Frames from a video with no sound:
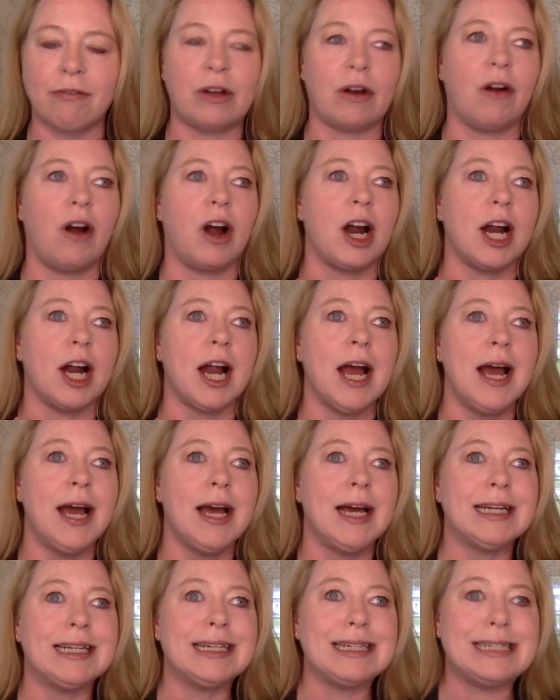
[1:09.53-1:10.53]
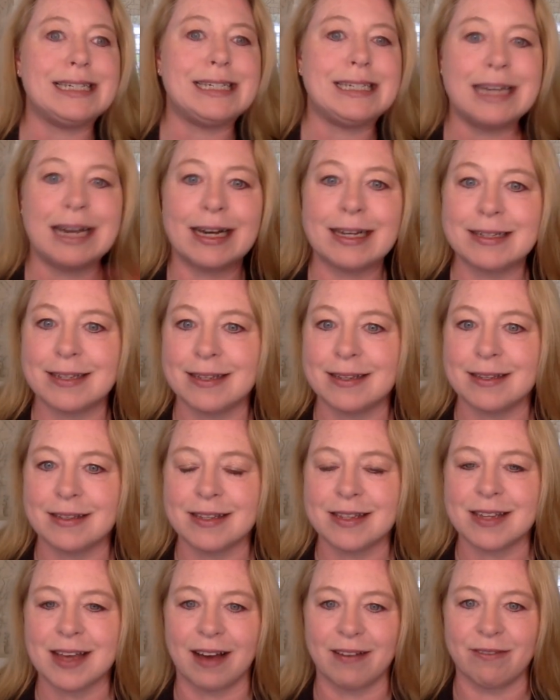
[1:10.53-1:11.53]
There are
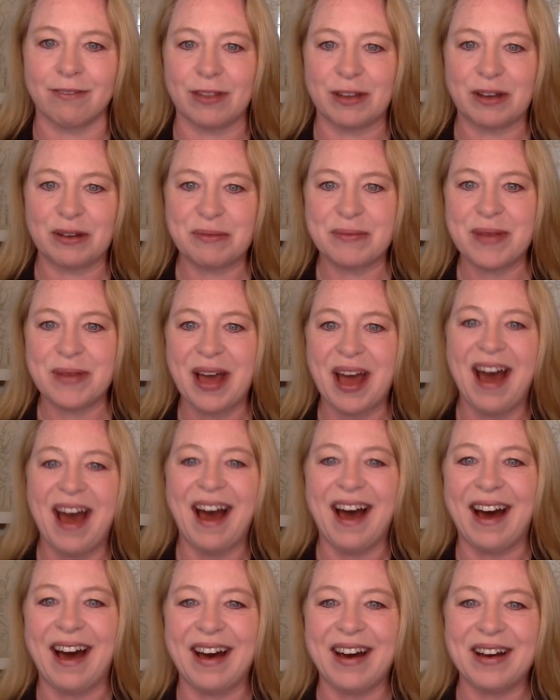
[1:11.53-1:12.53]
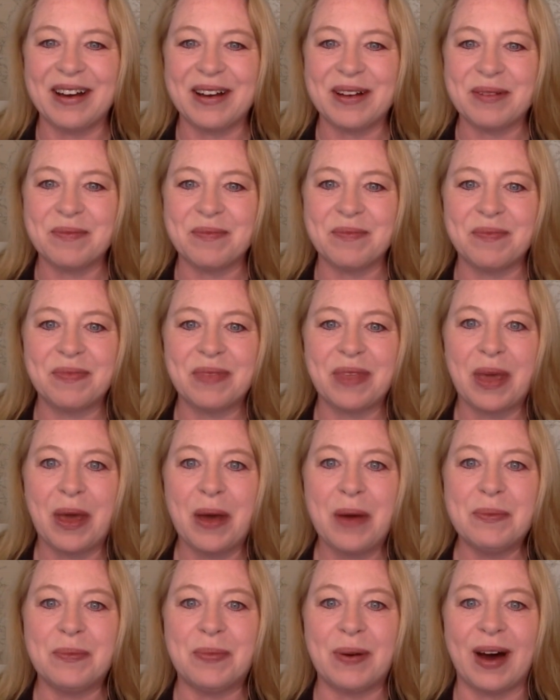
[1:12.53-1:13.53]
dozens of them.
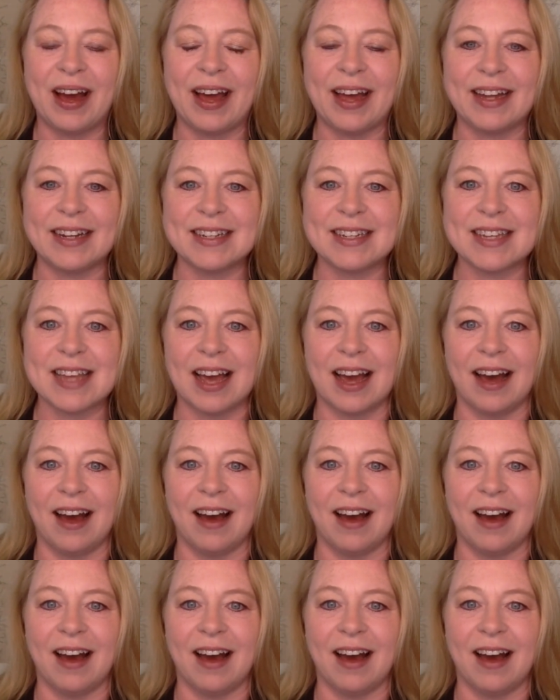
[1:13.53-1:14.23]
But